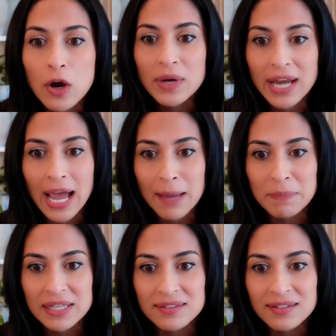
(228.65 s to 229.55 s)
what
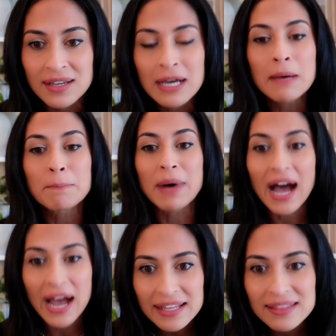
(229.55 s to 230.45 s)
happens
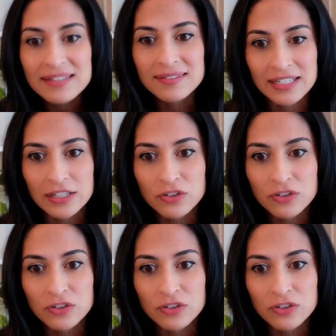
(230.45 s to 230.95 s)
behind the scenes.